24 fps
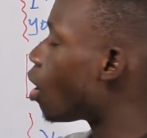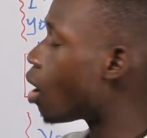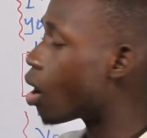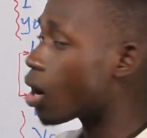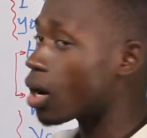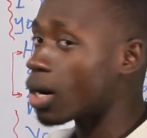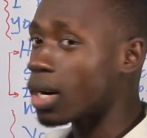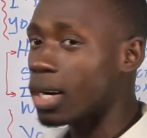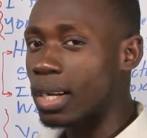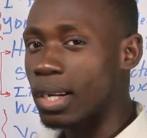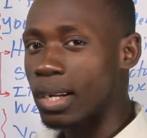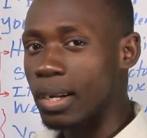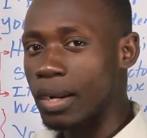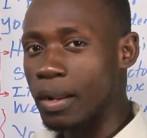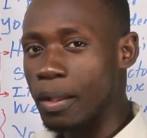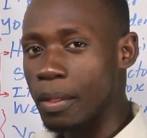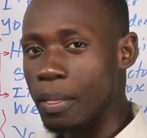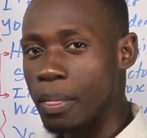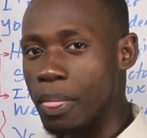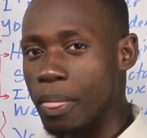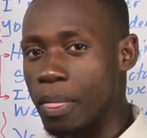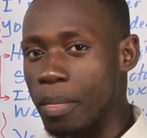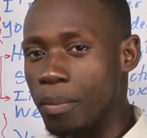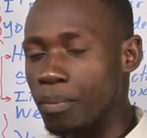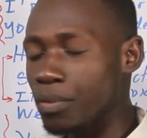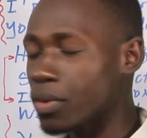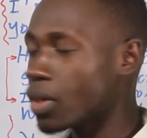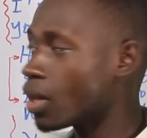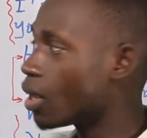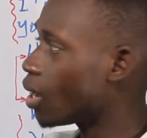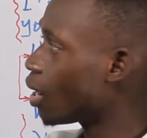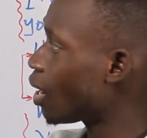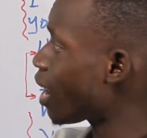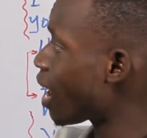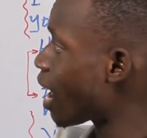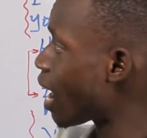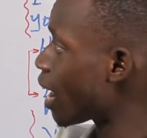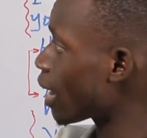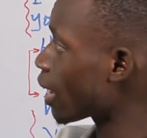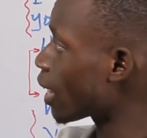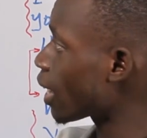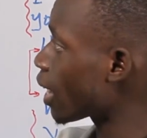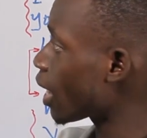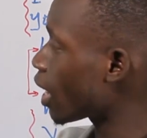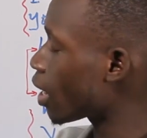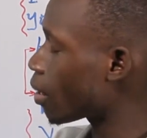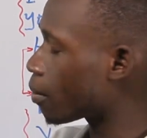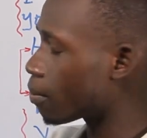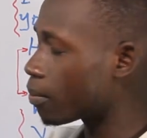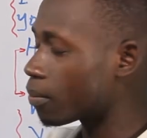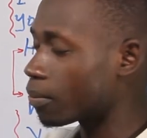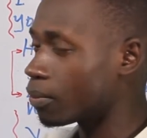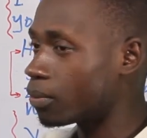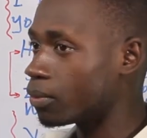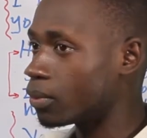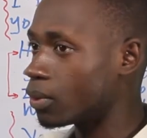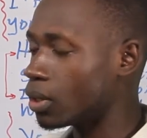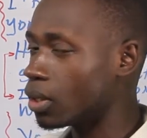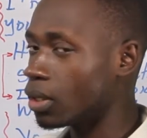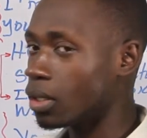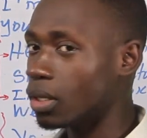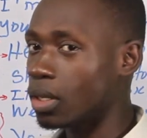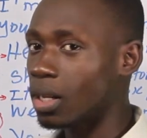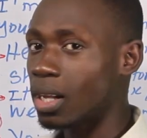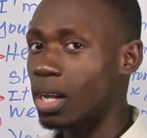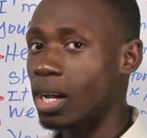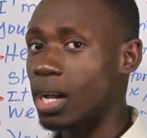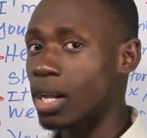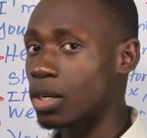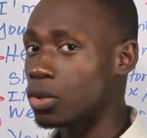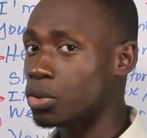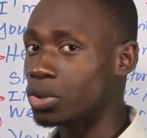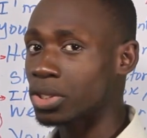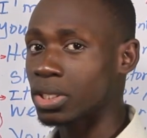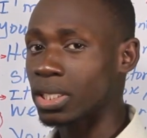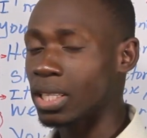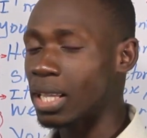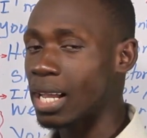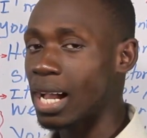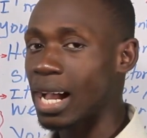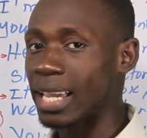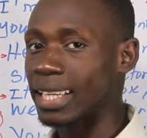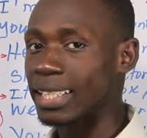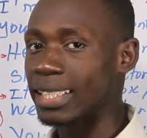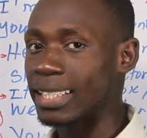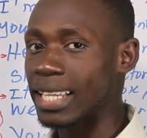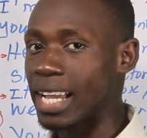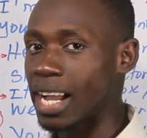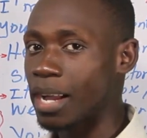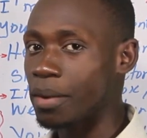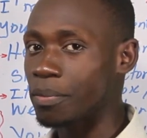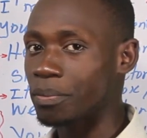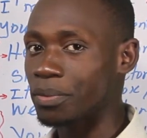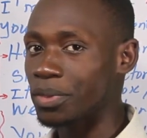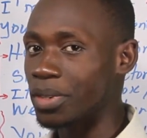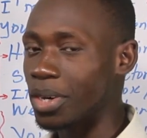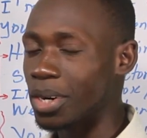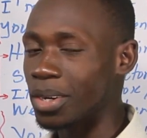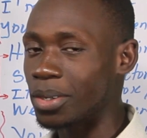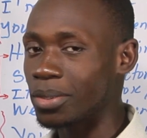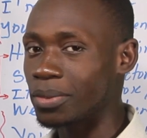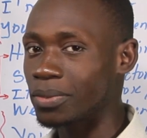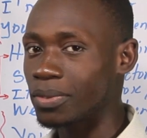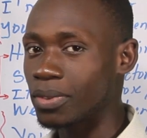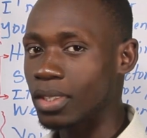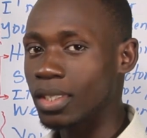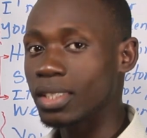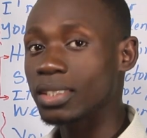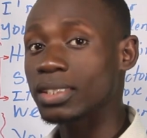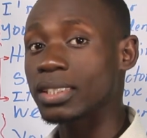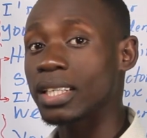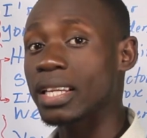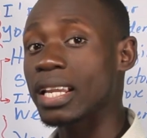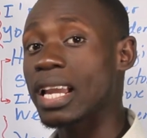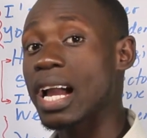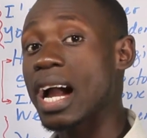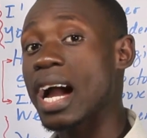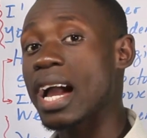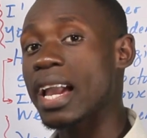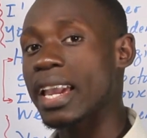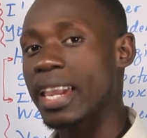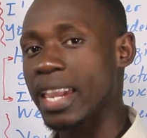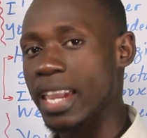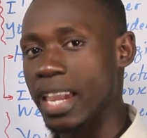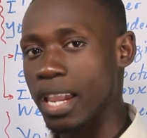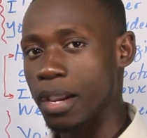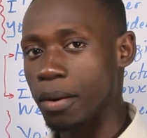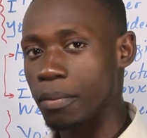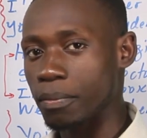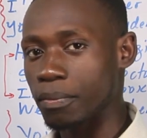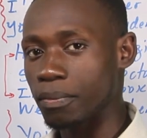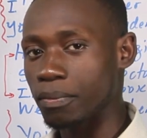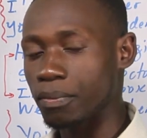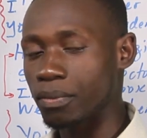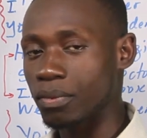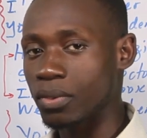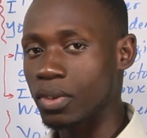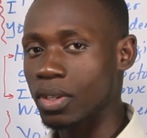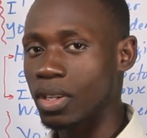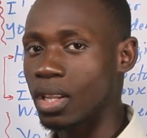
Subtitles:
are, I don't say I am, no, say I am,